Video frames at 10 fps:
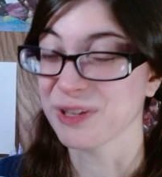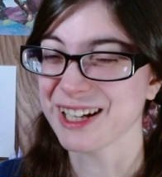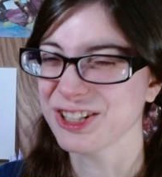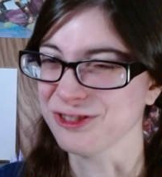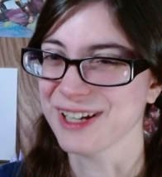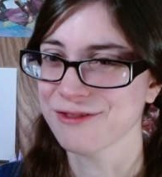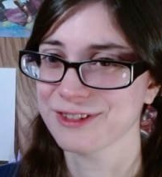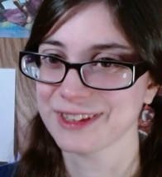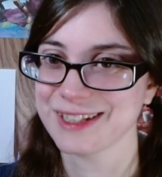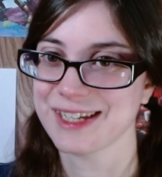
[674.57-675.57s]
I do
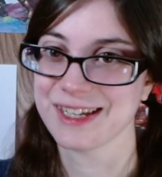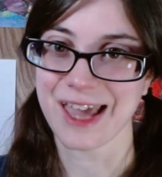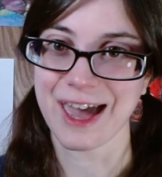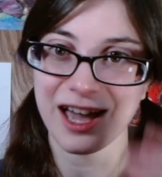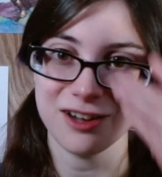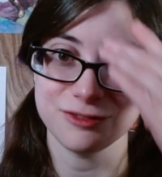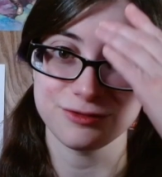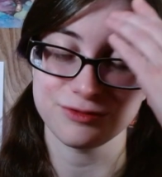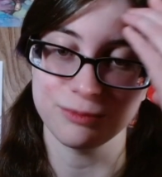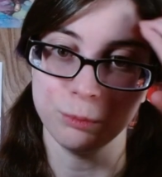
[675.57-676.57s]
definitely
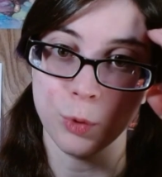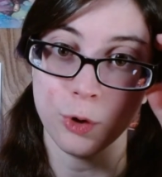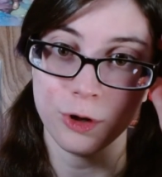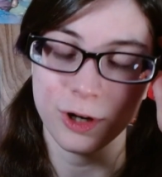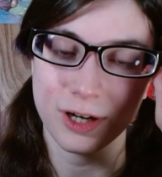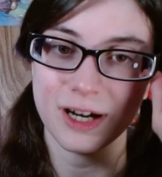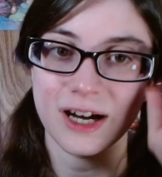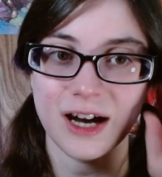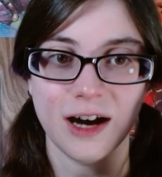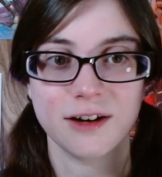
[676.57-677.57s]
have more
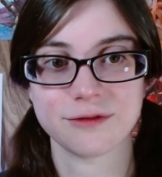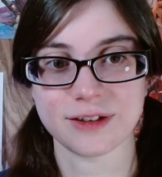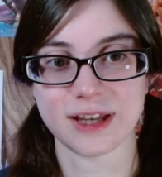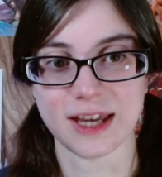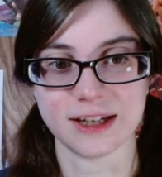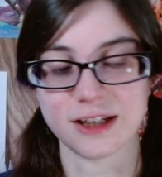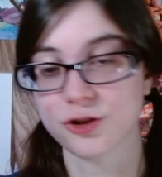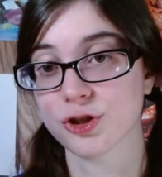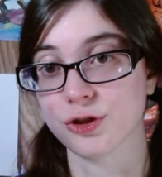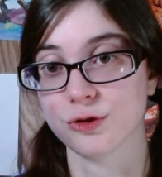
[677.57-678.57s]
of an
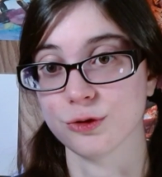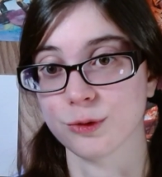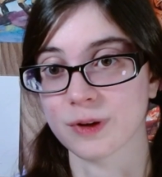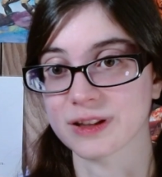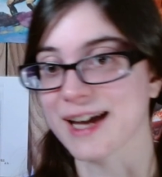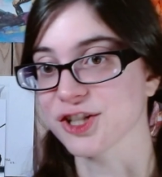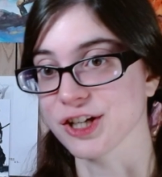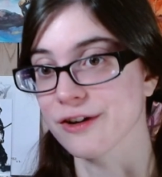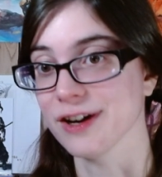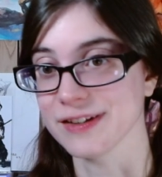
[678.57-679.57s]
issue
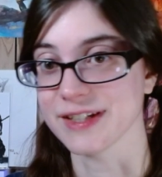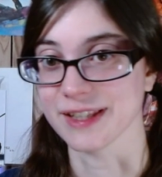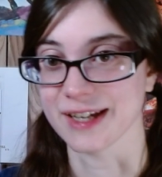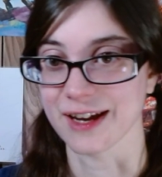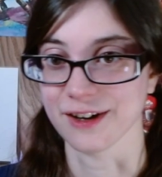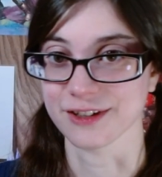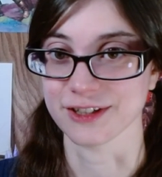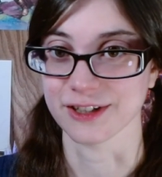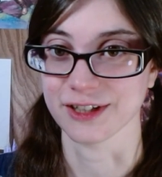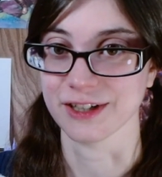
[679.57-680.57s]
latching on to the
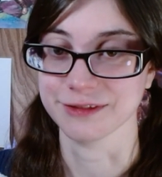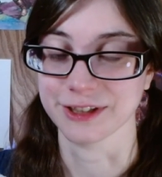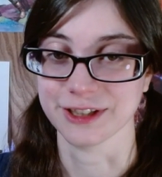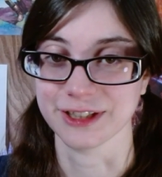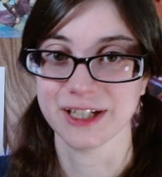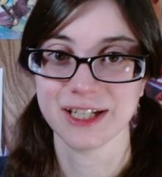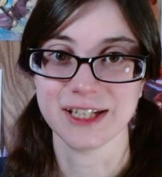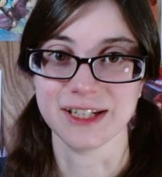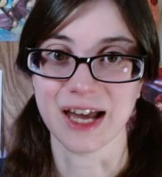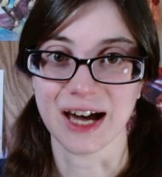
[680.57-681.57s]
character if they're
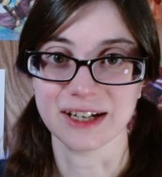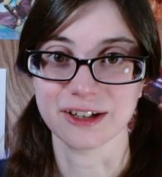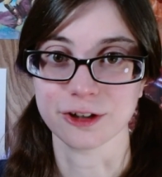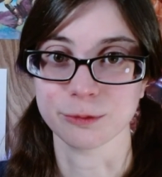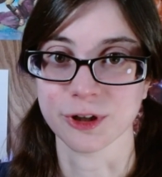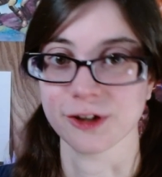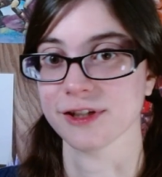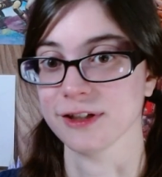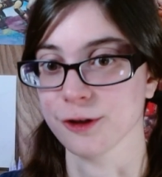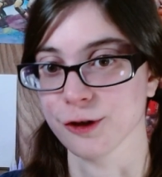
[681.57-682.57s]
not a good
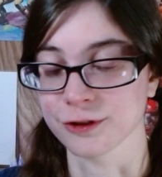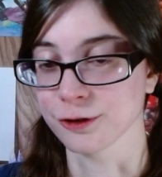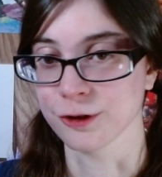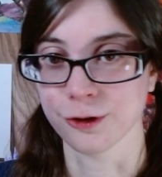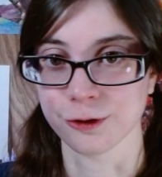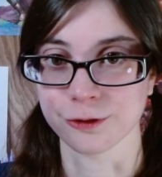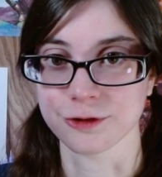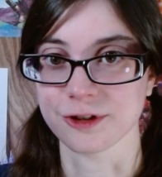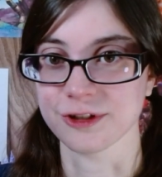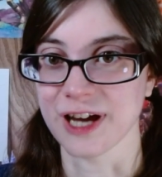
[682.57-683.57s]
person or if their
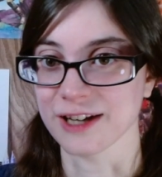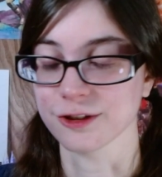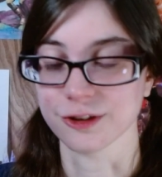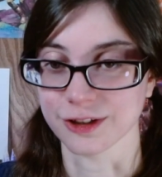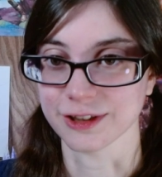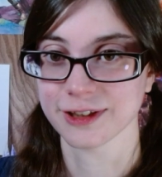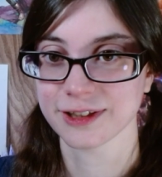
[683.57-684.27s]
goals are not good.